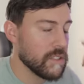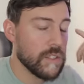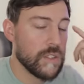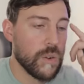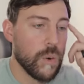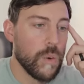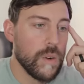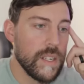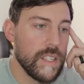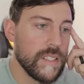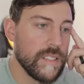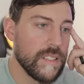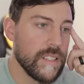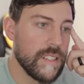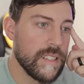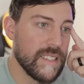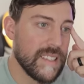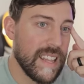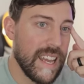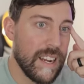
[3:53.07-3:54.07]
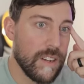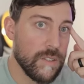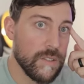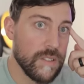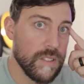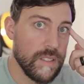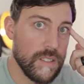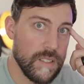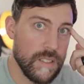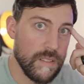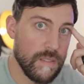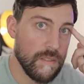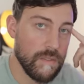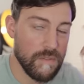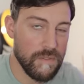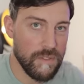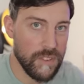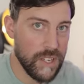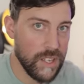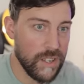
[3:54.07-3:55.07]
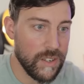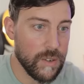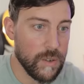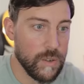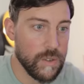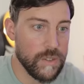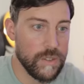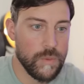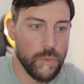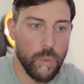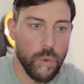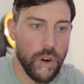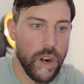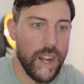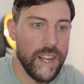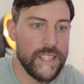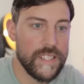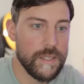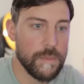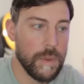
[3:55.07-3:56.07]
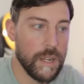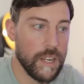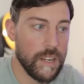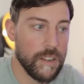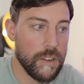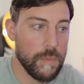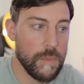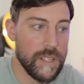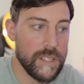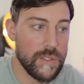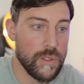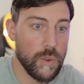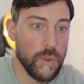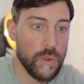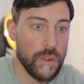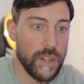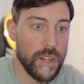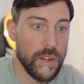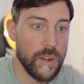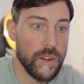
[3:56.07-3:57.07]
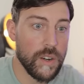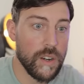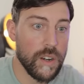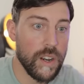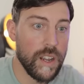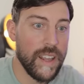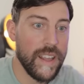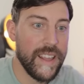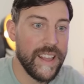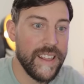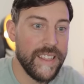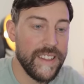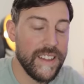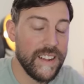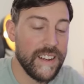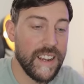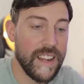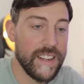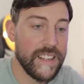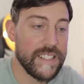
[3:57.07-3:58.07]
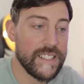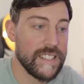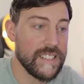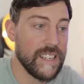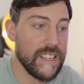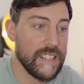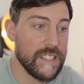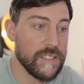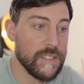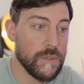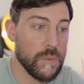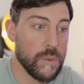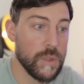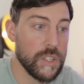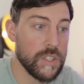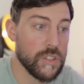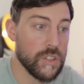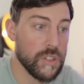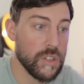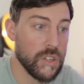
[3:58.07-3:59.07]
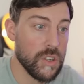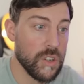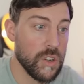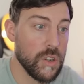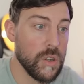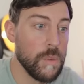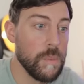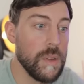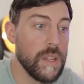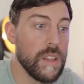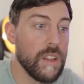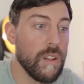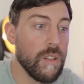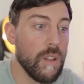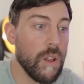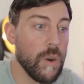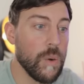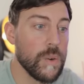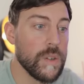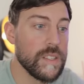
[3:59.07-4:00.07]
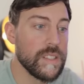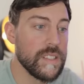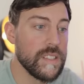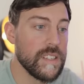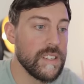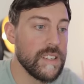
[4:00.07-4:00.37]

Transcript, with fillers: to 26,000 vehicles we're estimating to be sold here in the United States, which could be the lowest